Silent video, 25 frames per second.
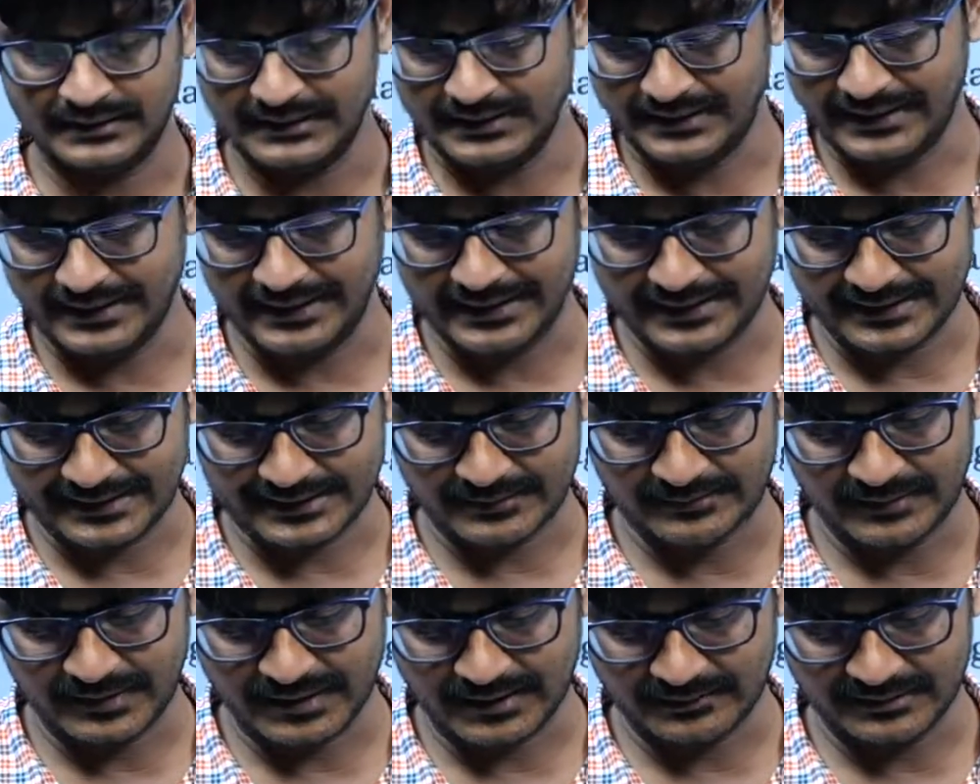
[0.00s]
is
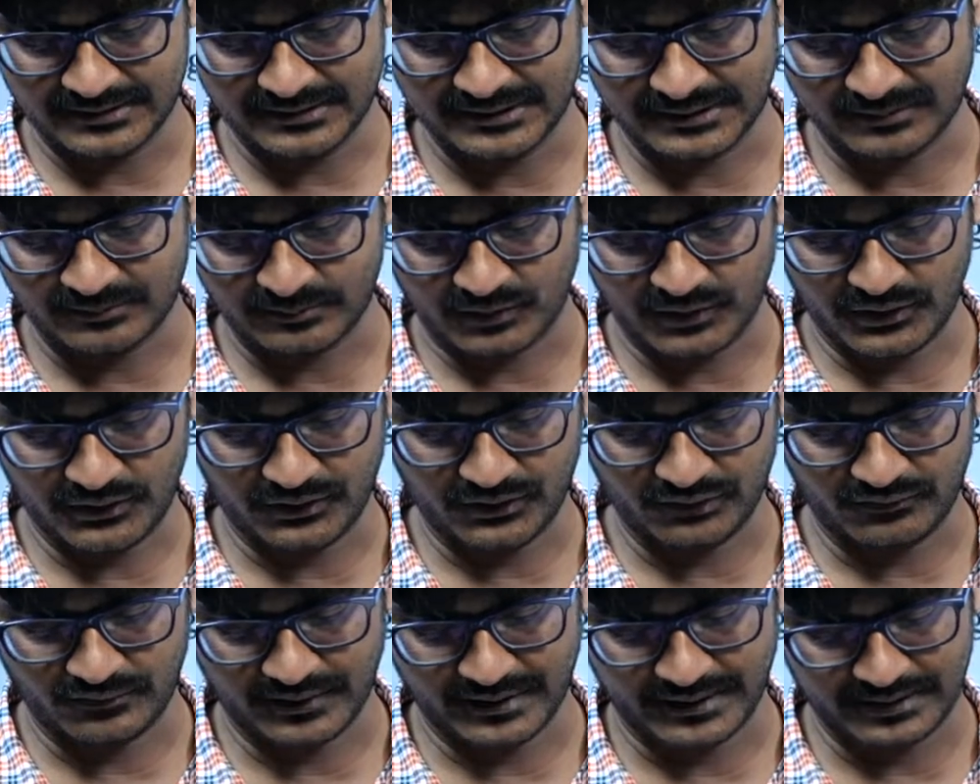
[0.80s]
becoming
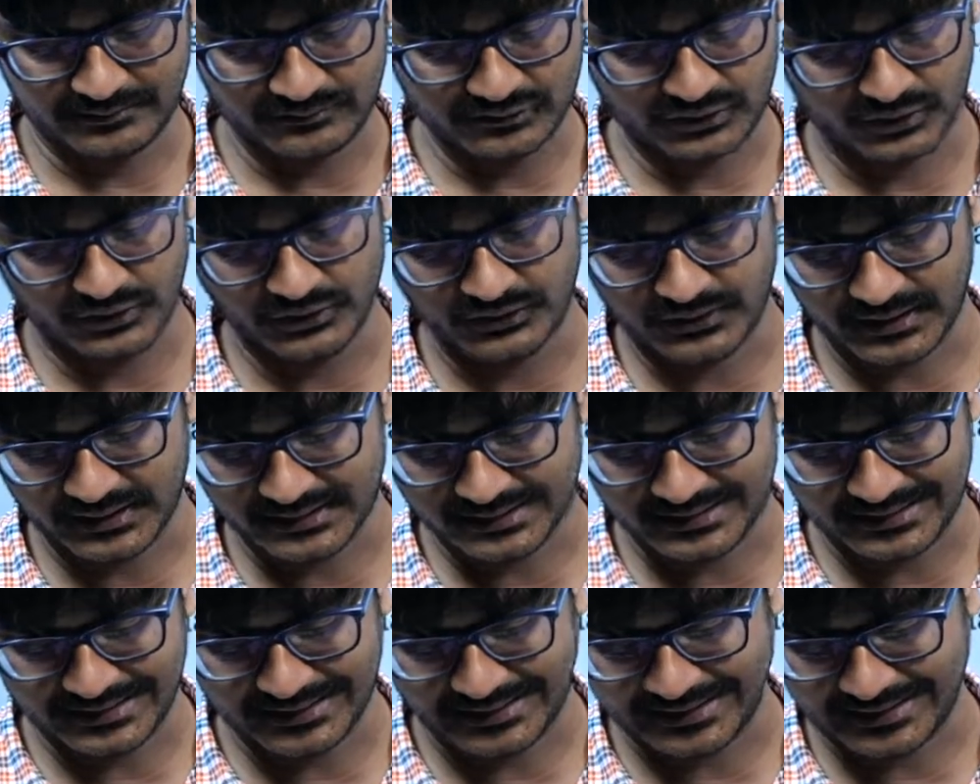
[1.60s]
6.25 times, so you can
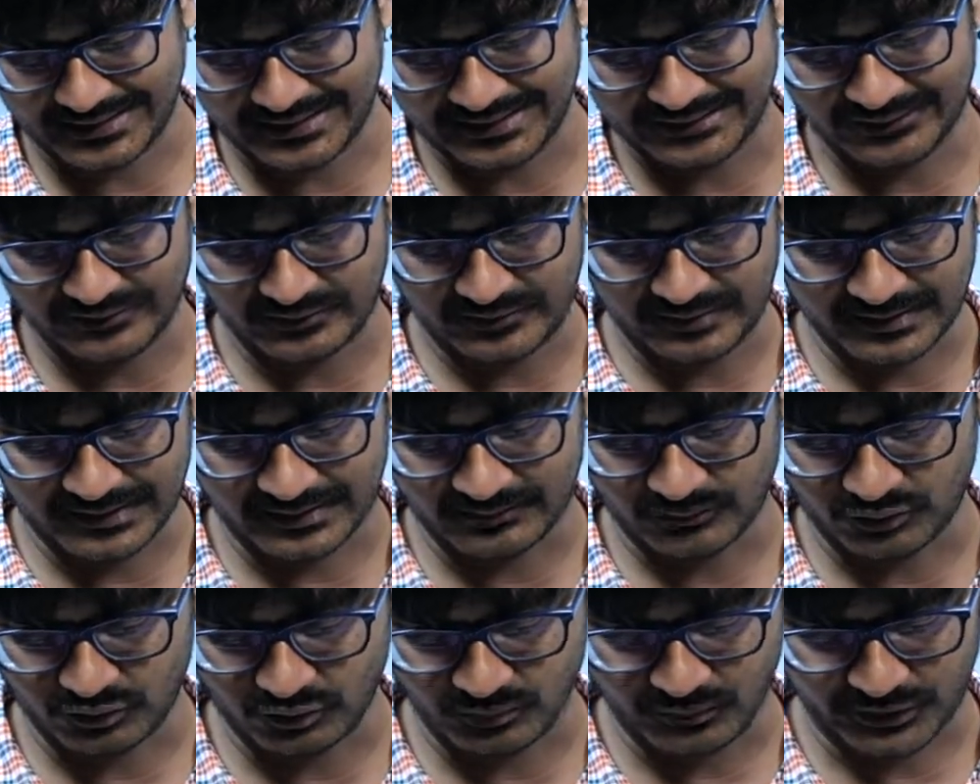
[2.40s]
see like length will
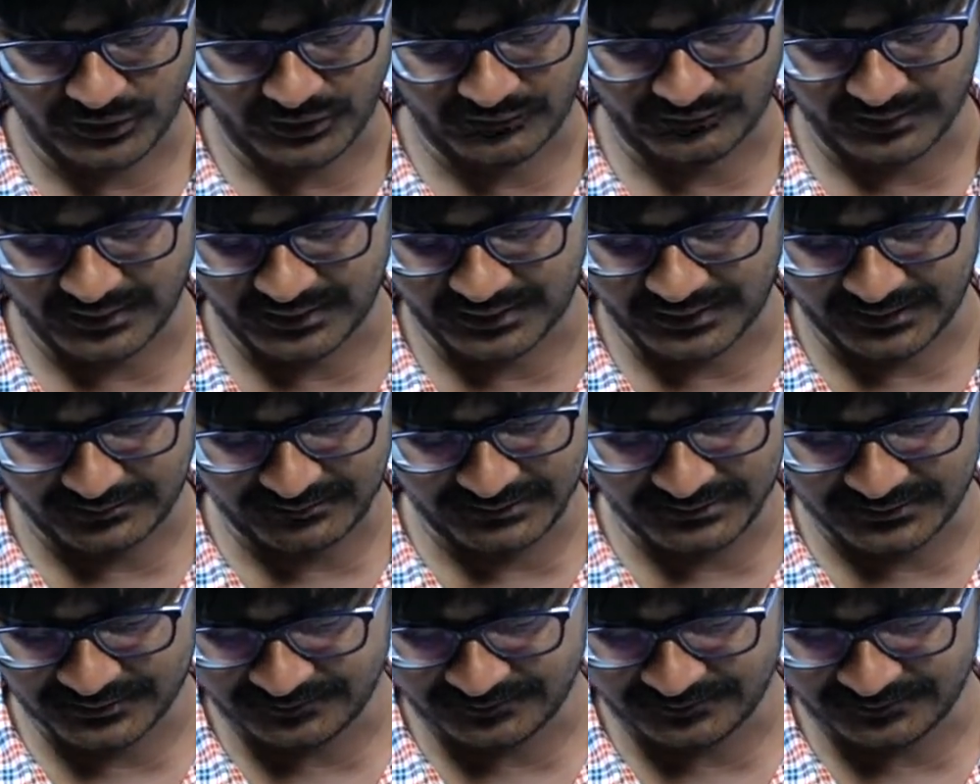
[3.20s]
become 2.5 times.